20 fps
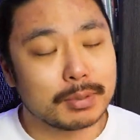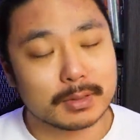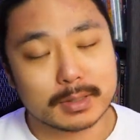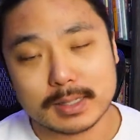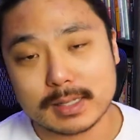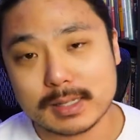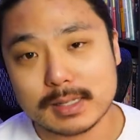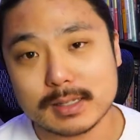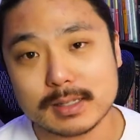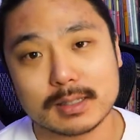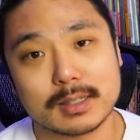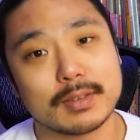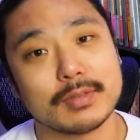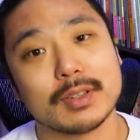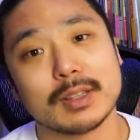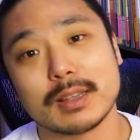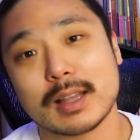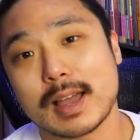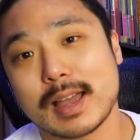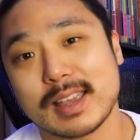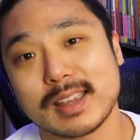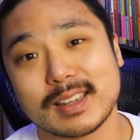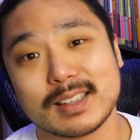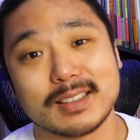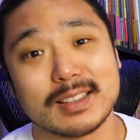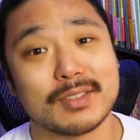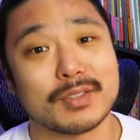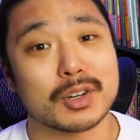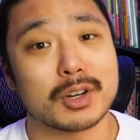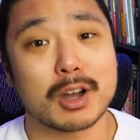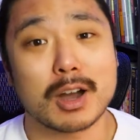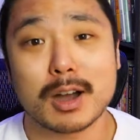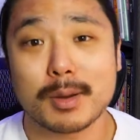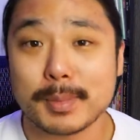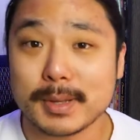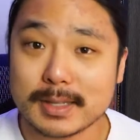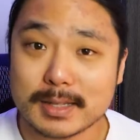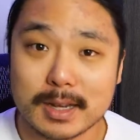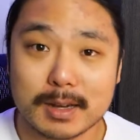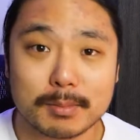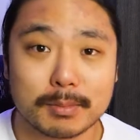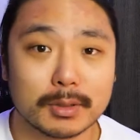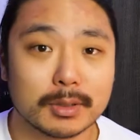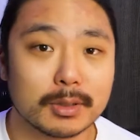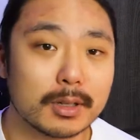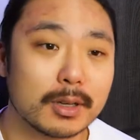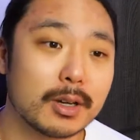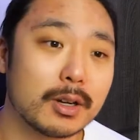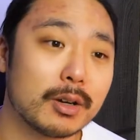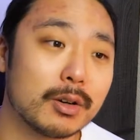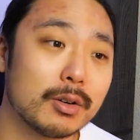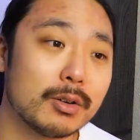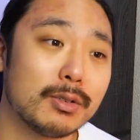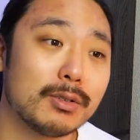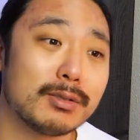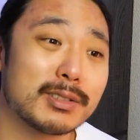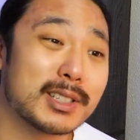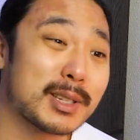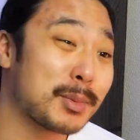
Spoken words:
please leave a like, leave a comment down below,